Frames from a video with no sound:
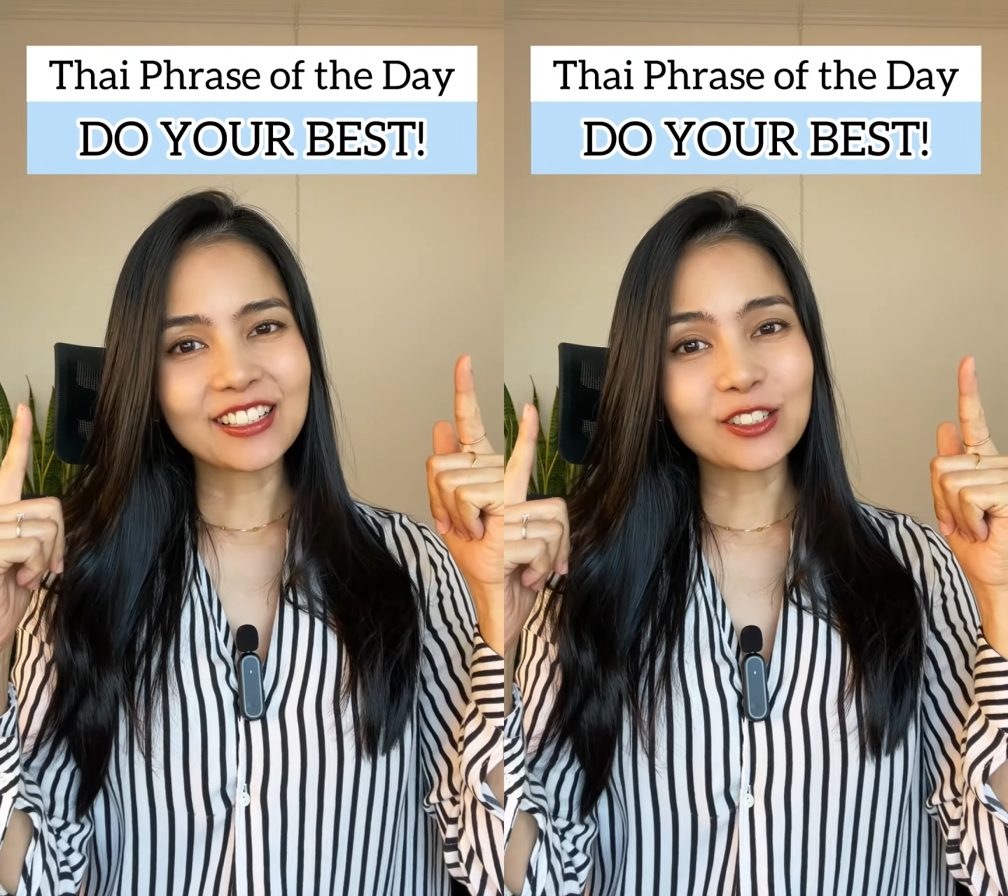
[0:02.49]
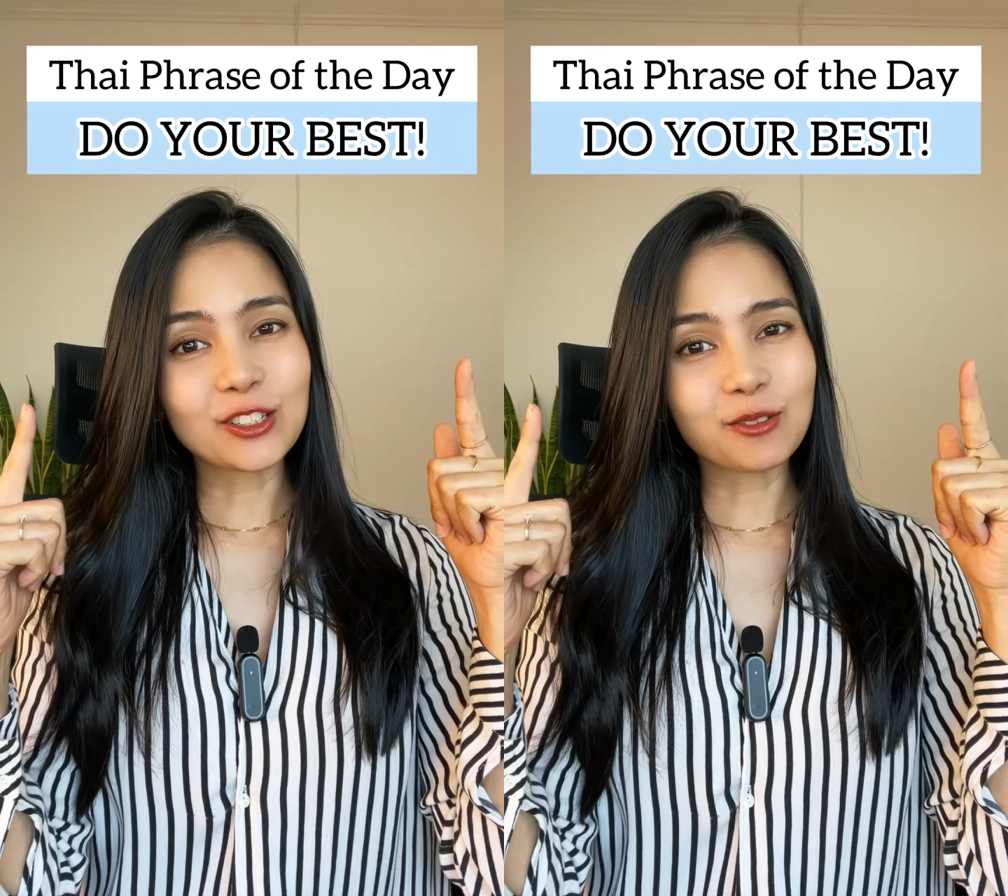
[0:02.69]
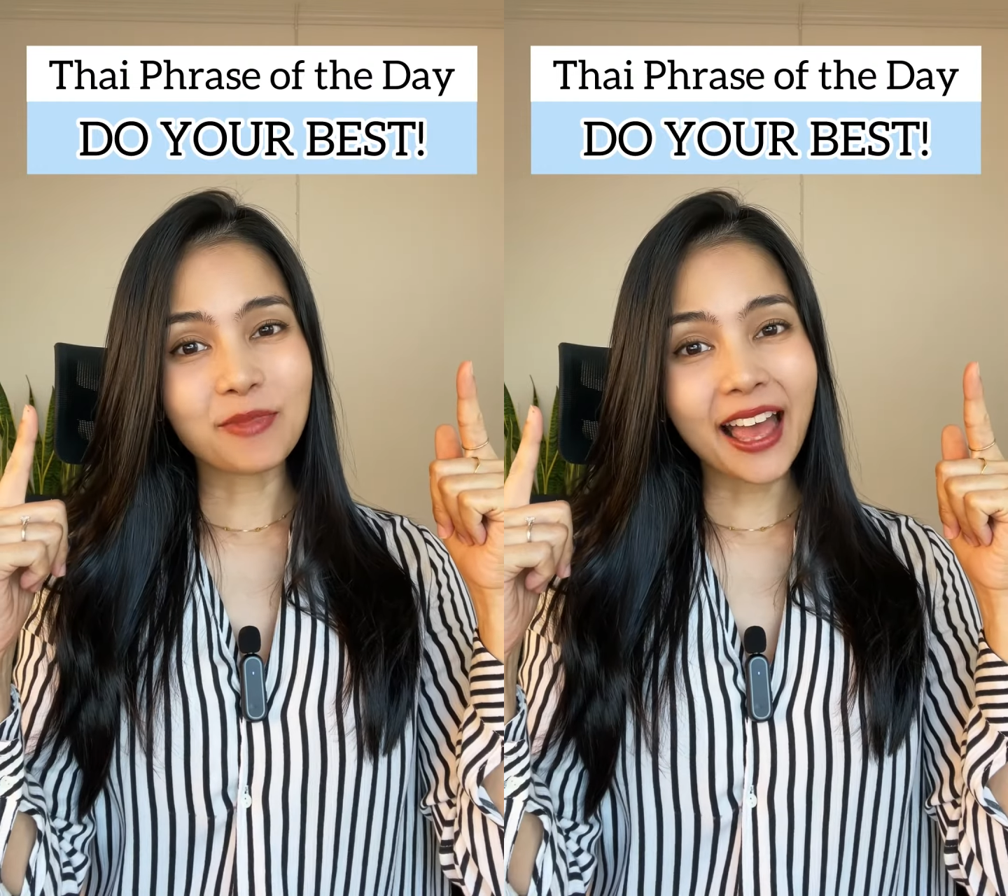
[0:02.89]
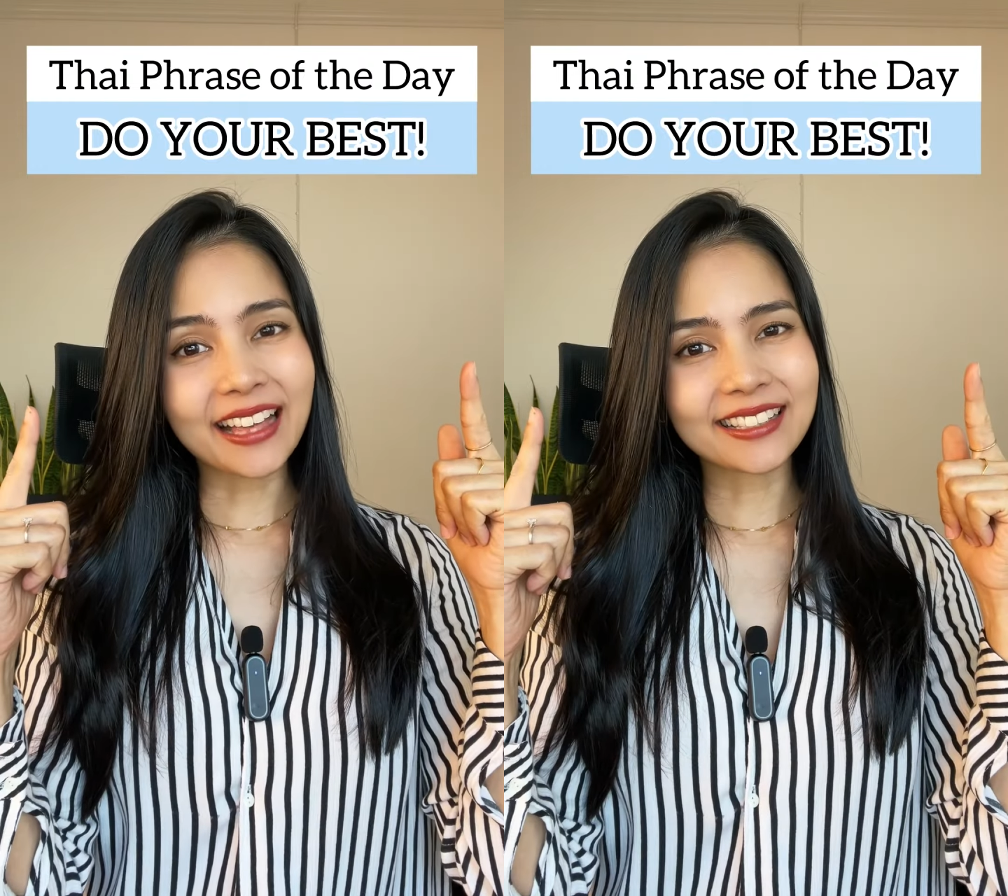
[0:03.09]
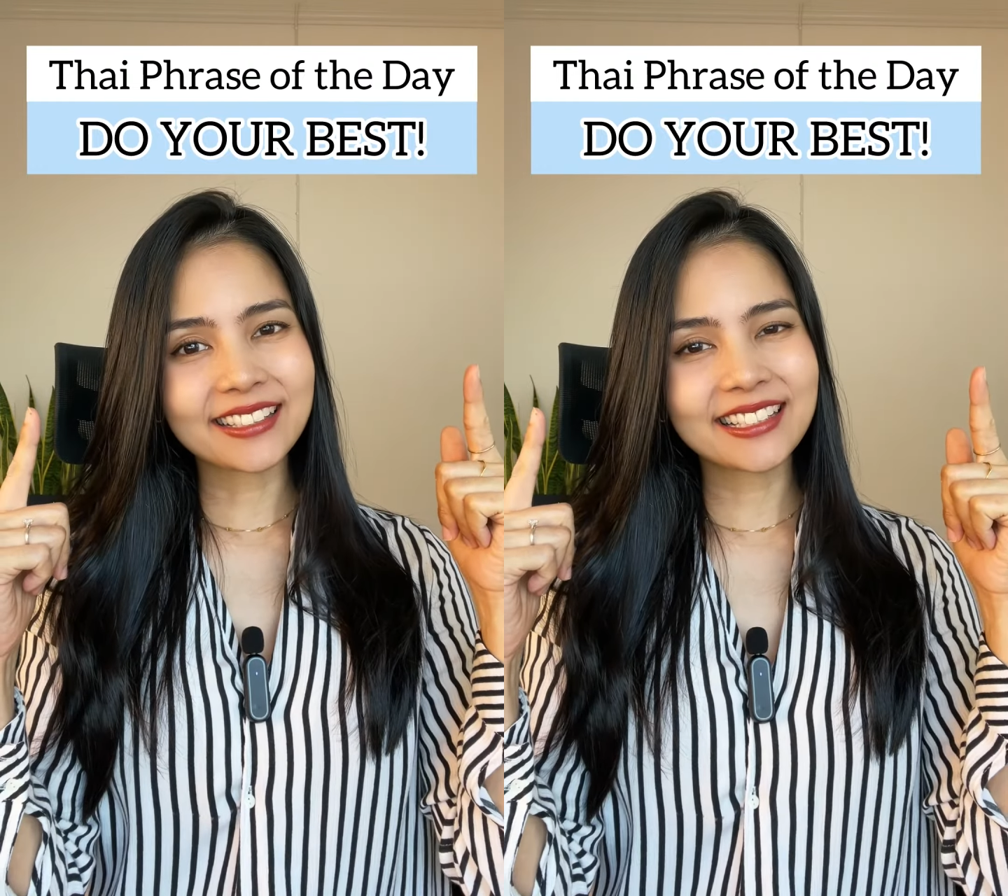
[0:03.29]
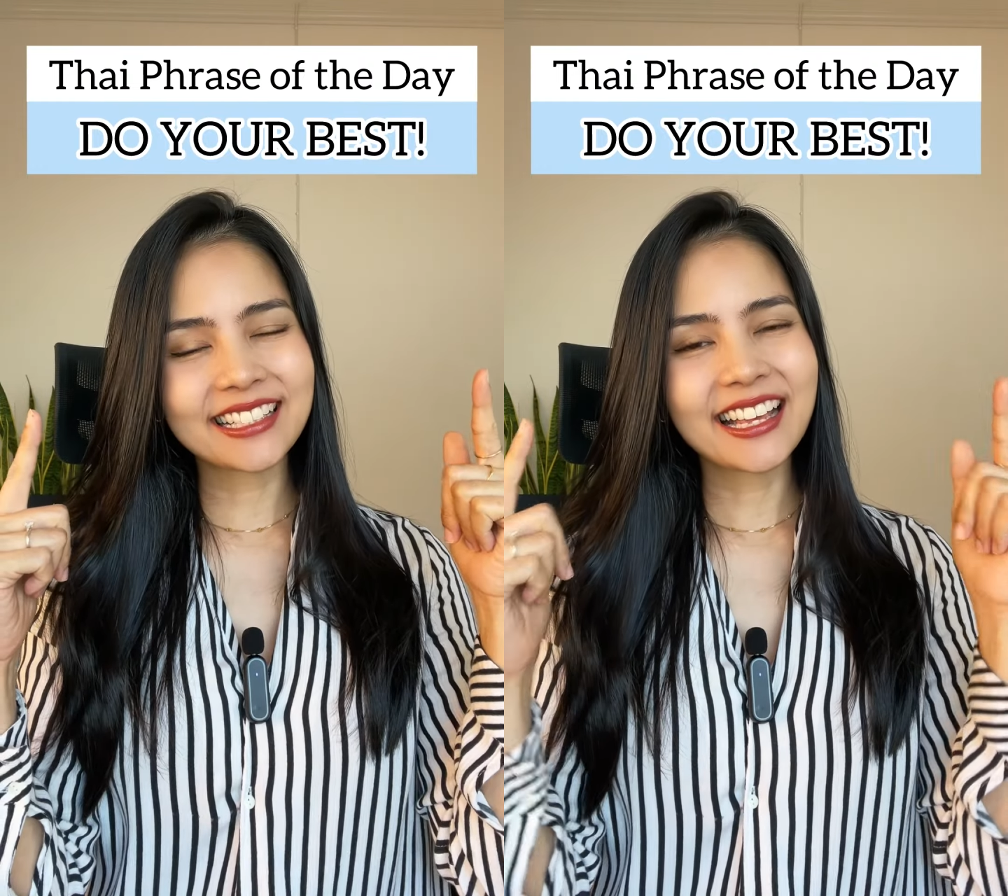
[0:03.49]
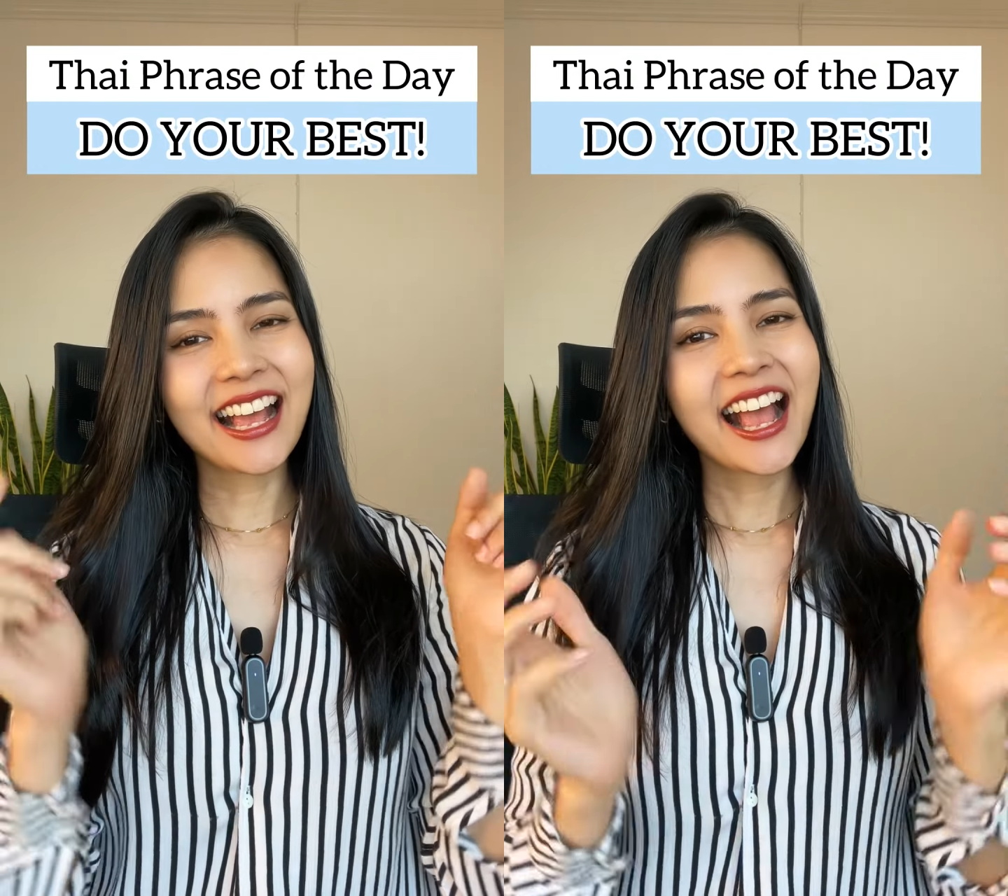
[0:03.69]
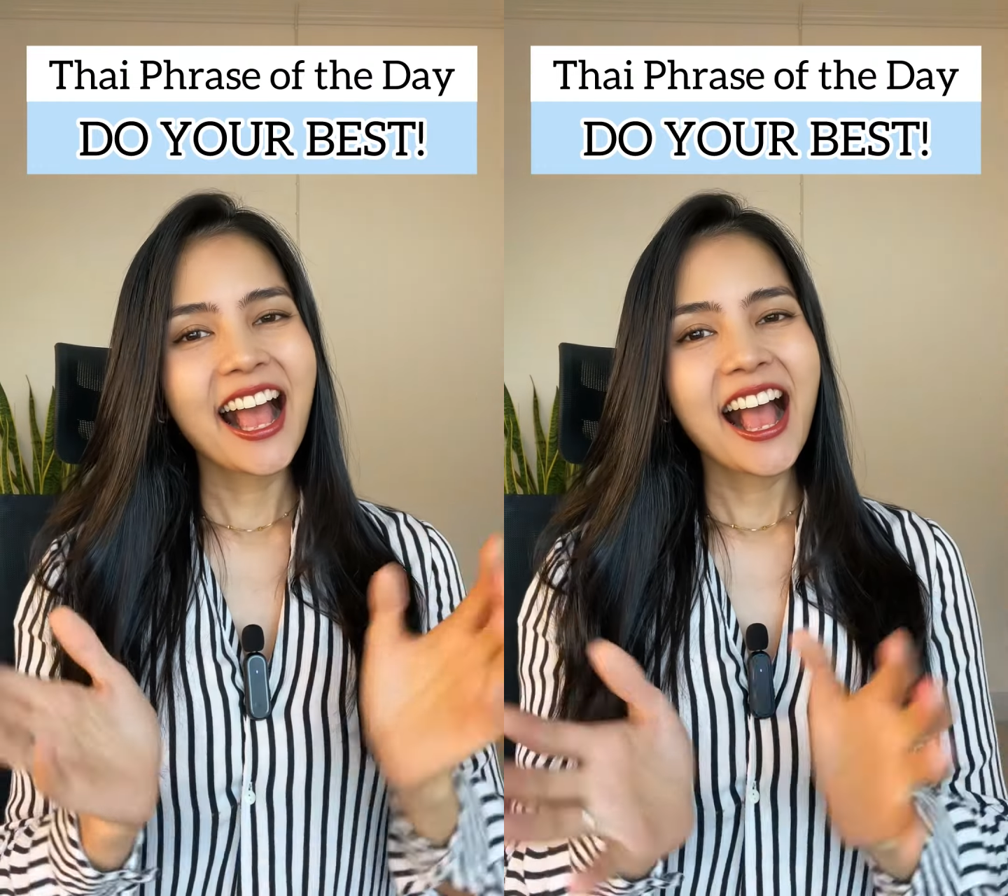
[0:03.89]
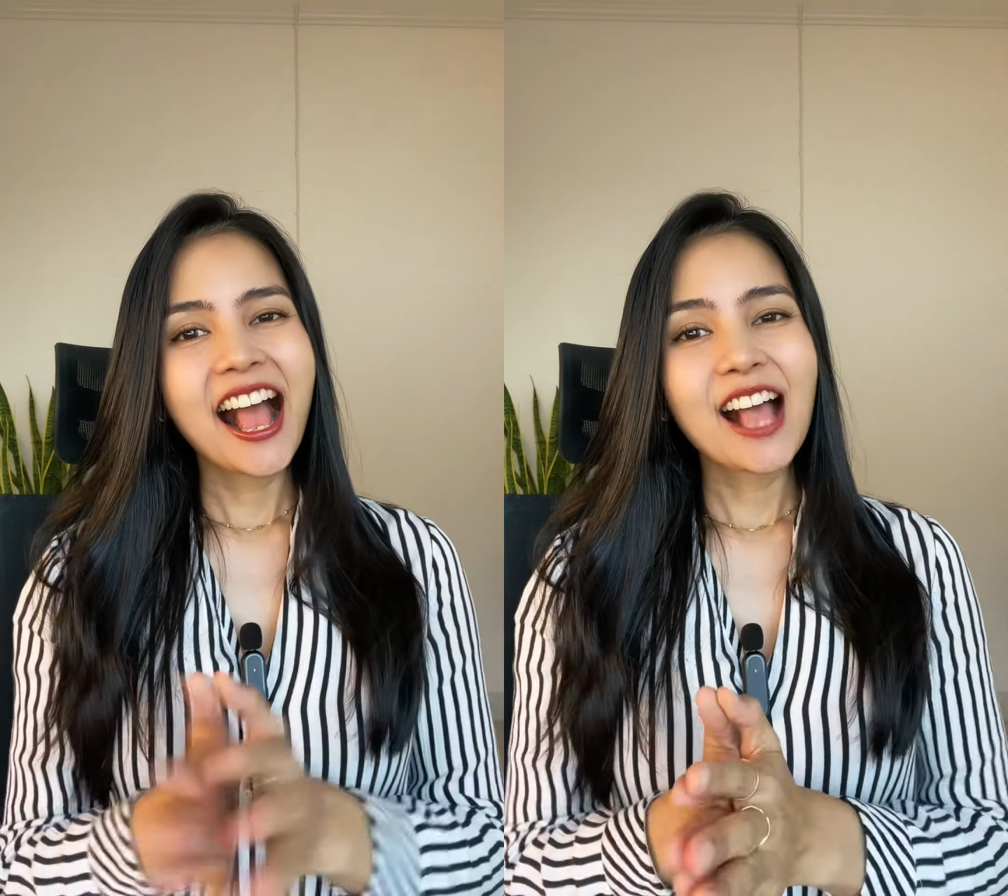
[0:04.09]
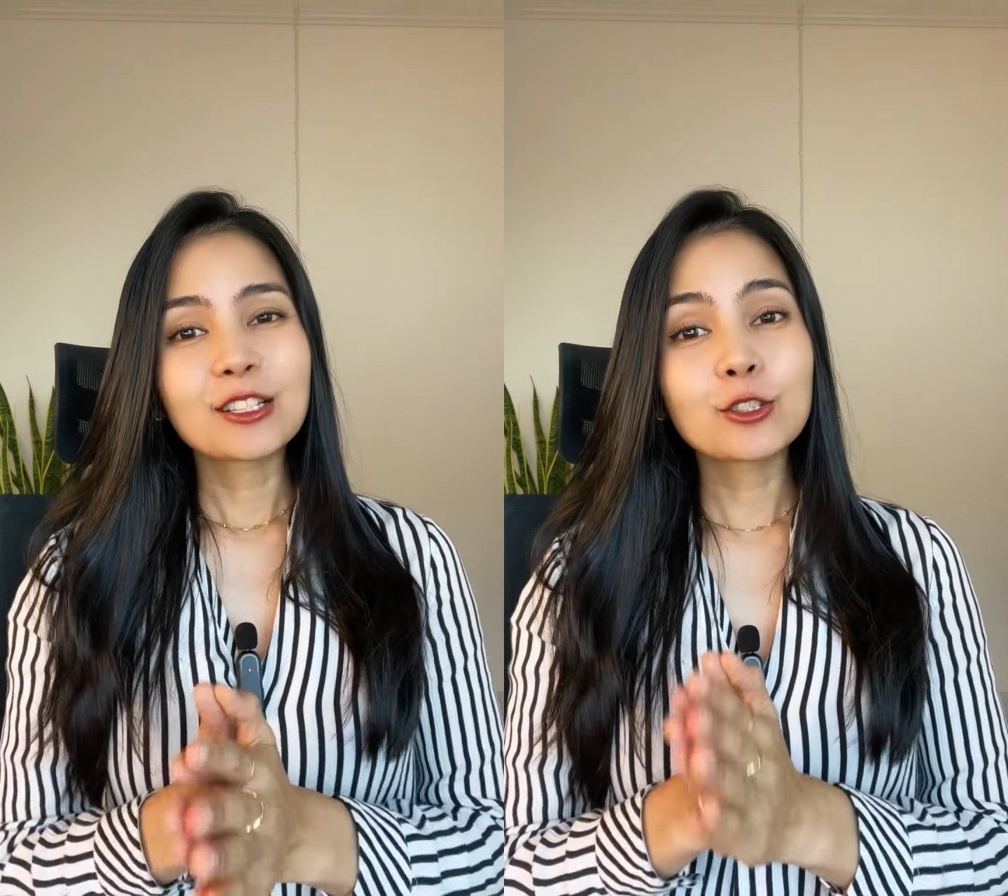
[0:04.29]
Do your best.
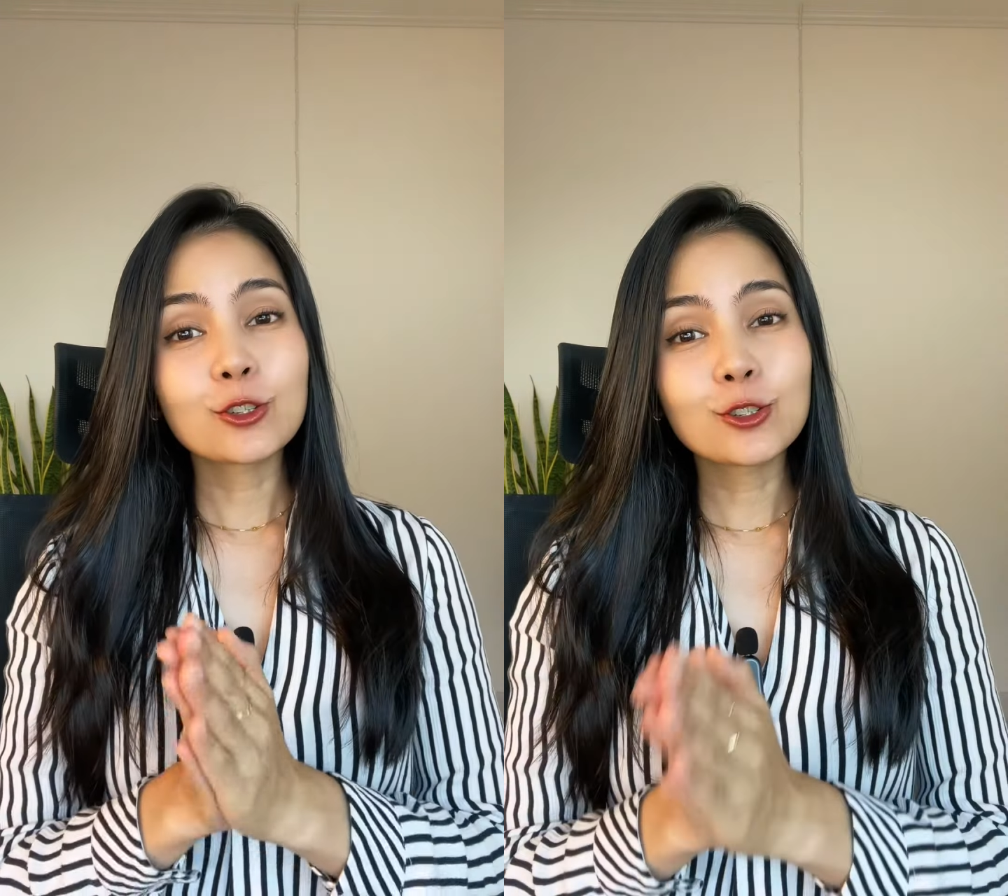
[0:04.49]
To